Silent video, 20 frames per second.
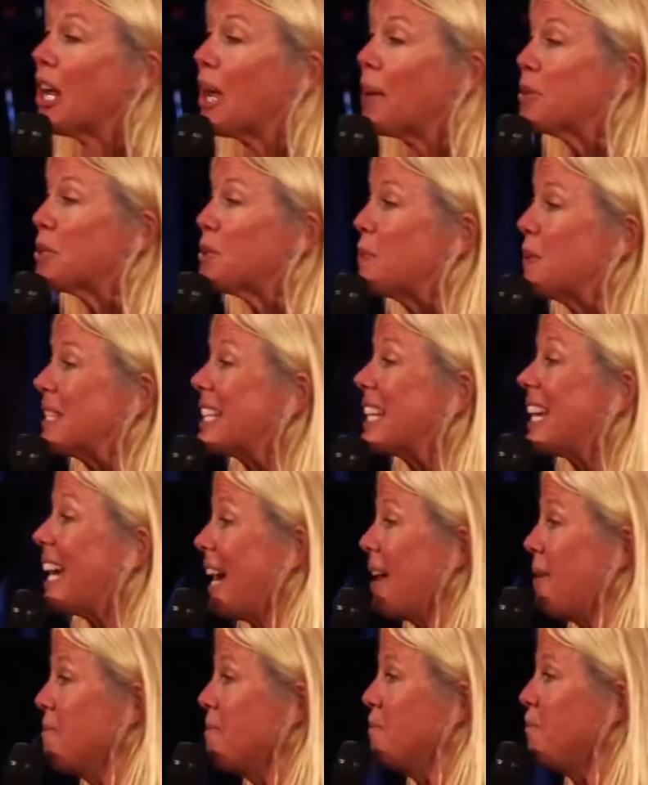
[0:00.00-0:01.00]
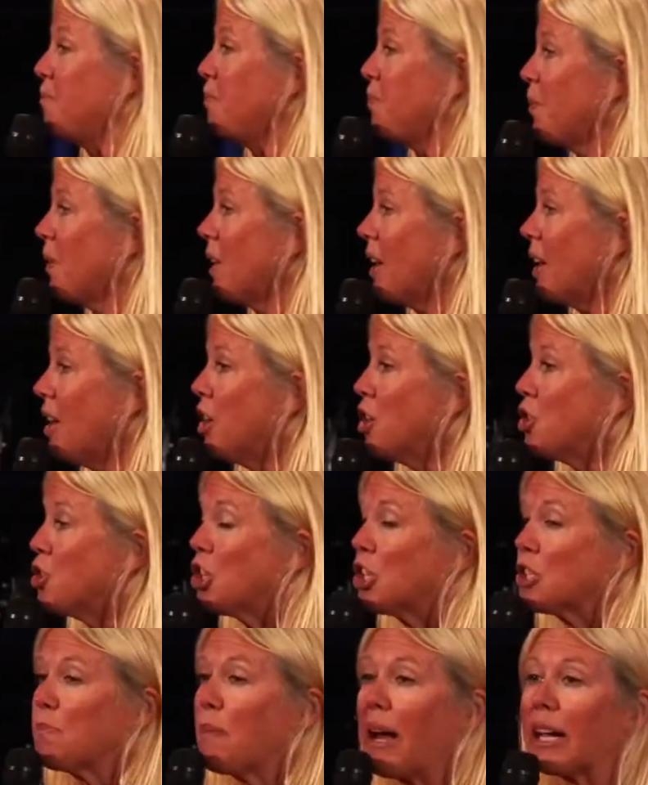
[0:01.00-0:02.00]
her name was Miss Kim.
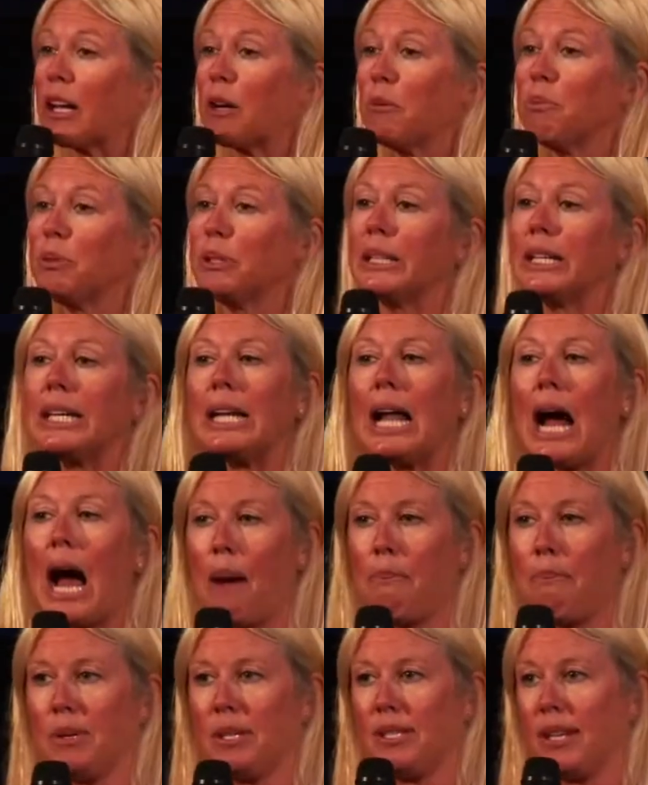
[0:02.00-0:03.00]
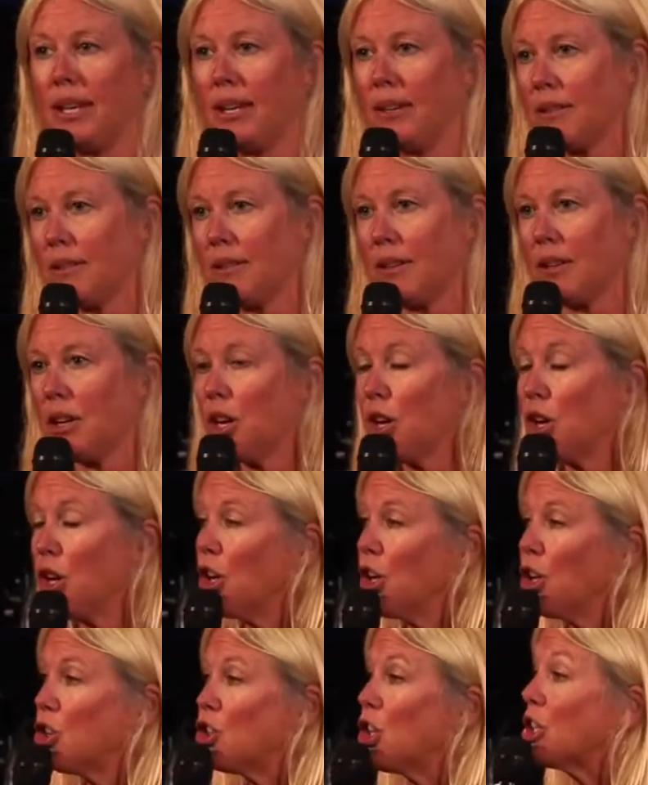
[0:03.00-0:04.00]
She is my complete opposite.
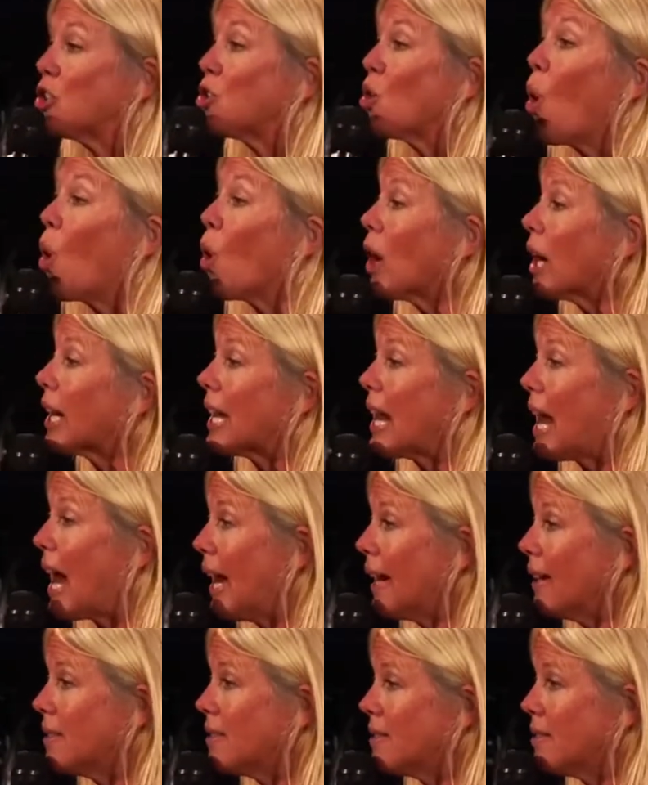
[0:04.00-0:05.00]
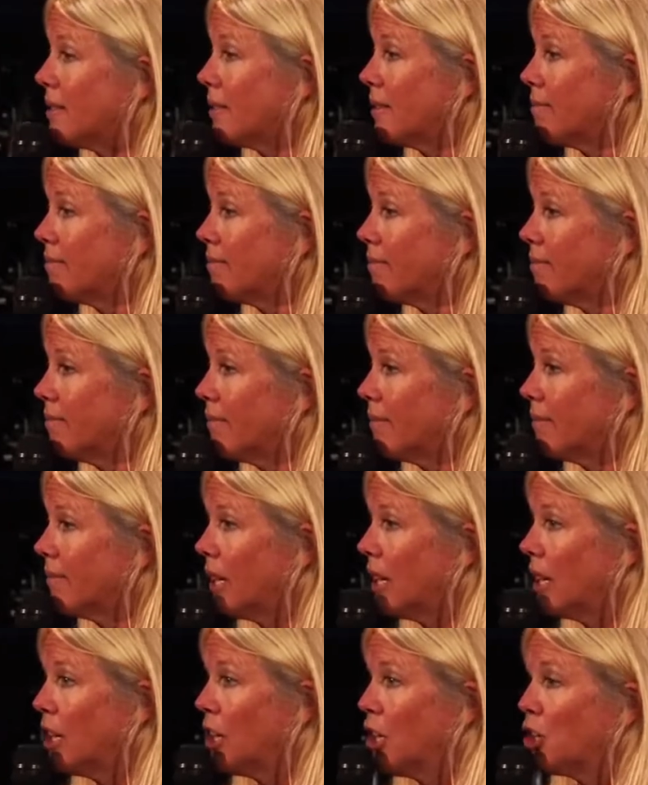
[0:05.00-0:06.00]
She's organized.
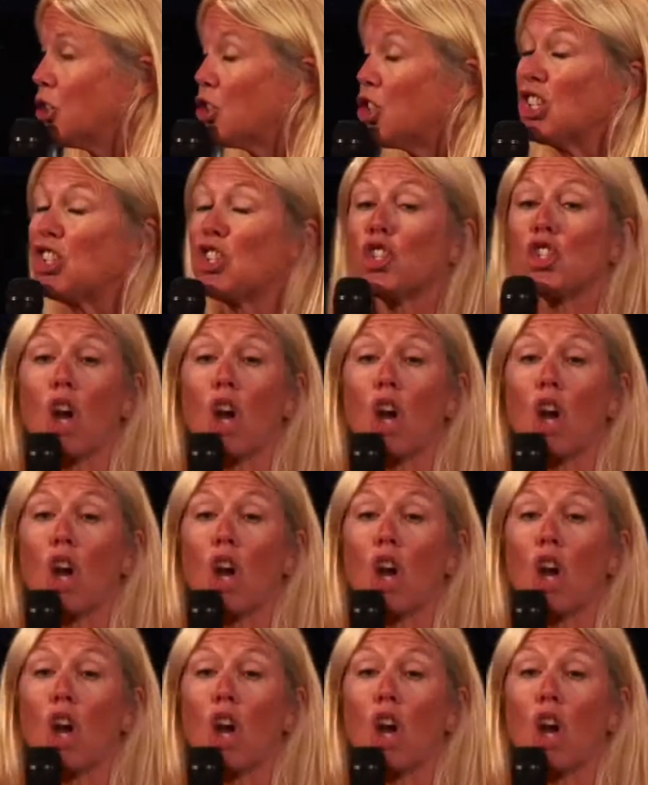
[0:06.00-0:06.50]
She's